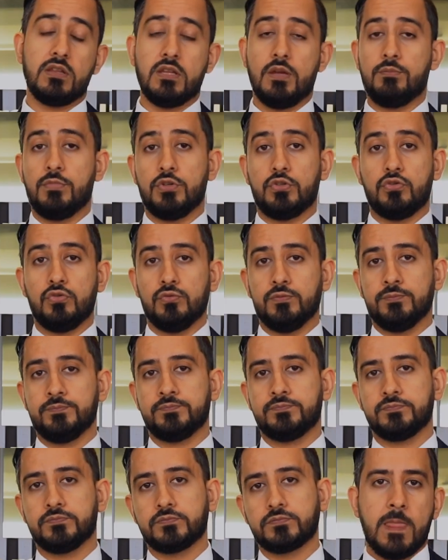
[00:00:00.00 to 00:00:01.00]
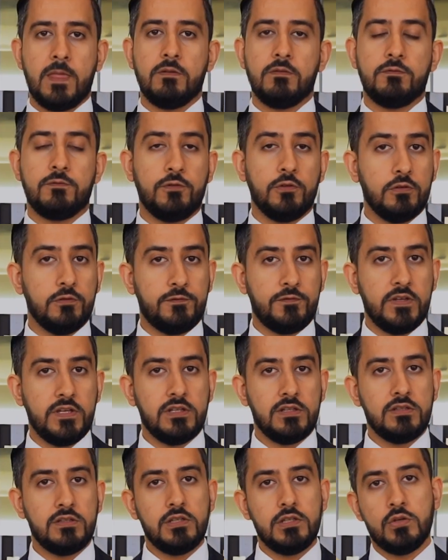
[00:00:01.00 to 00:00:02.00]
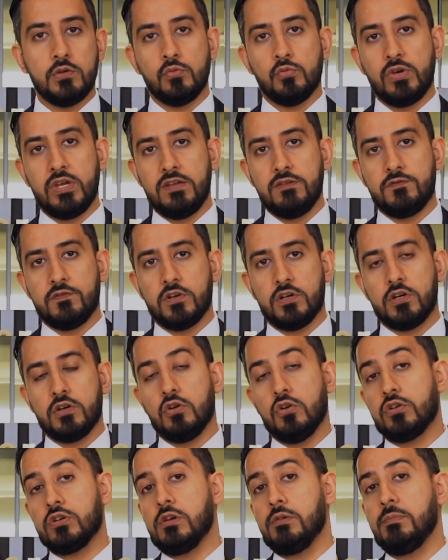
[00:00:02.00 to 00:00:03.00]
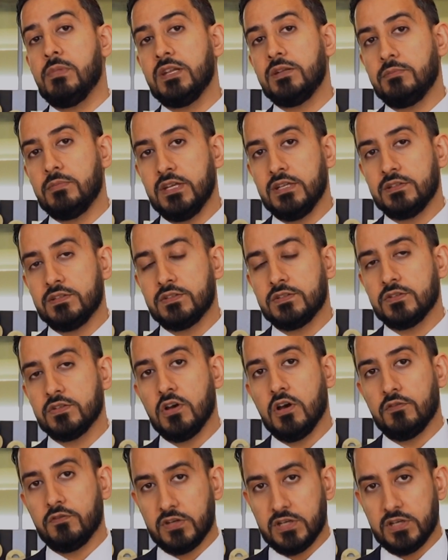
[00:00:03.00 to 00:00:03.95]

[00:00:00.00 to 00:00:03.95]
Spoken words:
Number 2. Fulfill, waiver, or amendment of